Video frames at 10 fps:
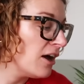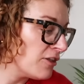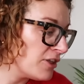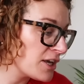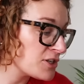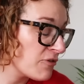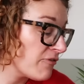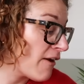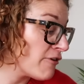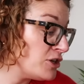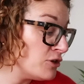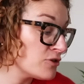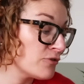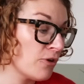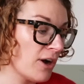I think it's a very
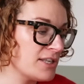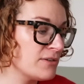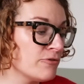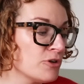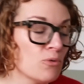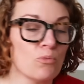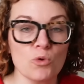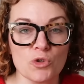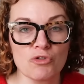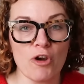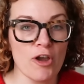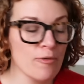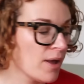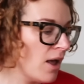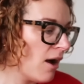useful item for your
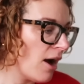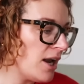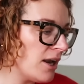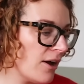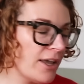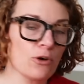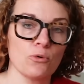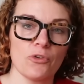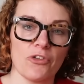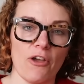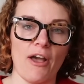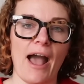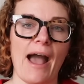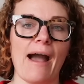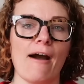wardrobe. I like also
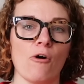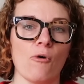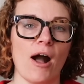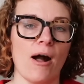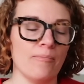how,